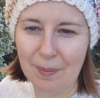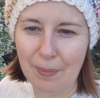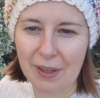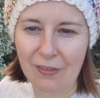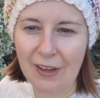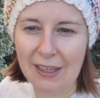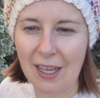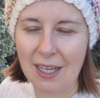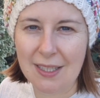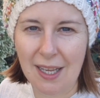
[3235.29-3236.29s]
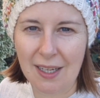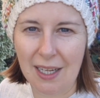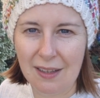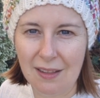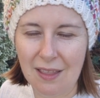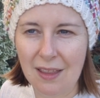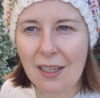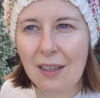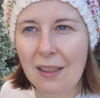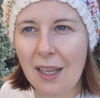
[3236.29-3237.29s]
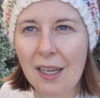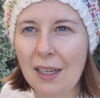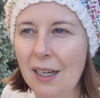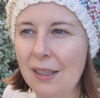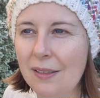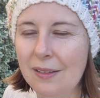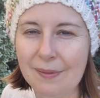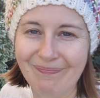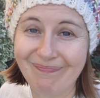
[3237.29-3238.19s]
but the fact that I said I think they include,